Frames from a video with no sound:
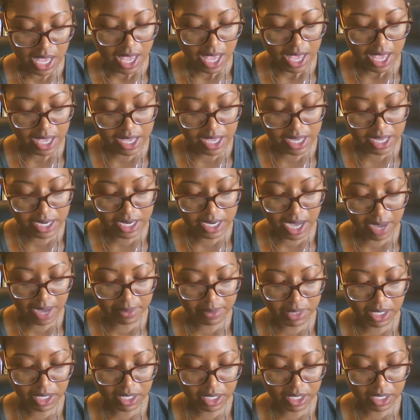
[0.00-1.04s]
and
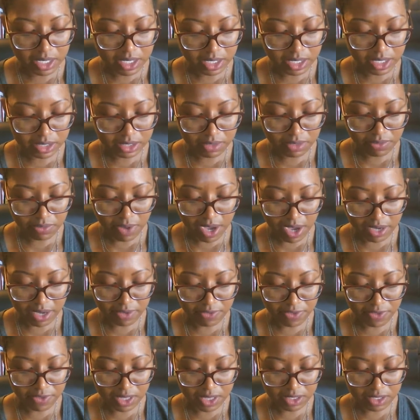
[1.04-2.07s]
nominated Nixon
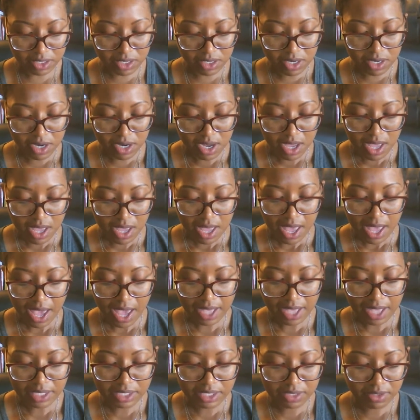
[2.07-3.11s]
Rockefeller
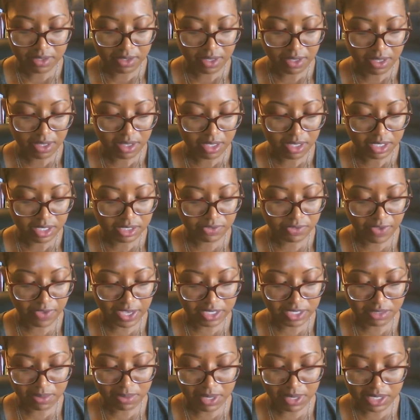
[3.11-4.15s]
as his
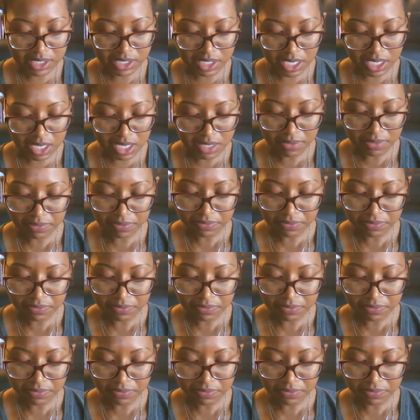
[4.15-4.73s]
vice president,